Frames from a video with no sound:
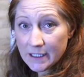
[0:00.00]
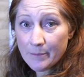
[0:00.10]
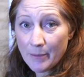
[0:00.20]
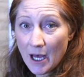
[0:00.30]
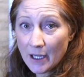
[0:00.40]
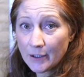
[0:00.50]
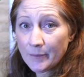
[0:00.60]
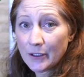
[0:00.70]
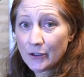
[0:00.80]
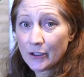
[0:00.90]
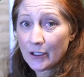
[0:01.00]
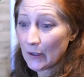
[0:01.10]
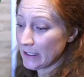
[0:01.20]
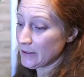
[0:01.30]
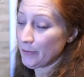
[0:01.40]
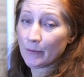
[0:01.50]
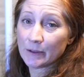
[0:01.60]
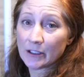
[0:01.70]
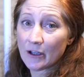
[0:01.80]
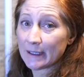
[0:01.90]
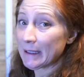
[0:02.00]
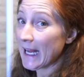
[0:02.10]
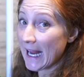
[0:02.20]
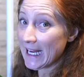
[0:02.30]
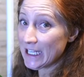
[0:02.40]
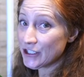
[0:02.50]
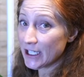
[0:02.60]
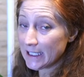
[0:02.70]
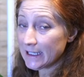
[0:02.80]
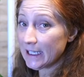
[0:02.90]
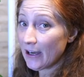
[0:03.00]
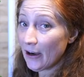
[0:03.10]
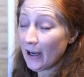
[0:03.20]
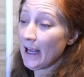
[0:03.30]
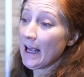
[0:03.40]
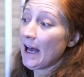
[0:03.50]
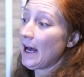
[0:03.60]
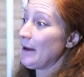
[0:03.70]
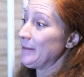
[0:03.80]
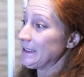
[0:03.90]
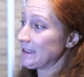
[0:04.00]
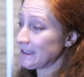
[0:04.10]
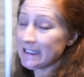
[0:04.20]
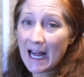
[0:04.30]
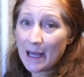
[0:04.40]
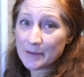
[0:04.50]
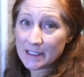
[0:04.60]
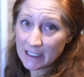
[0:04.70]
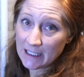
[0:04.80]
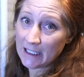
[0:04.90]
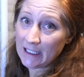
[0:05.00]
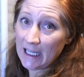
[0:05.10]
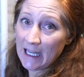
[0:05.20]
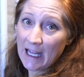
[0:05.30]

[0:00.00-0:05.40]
on the bottom. You're going to put what's called a cage in there. Um, it snaps in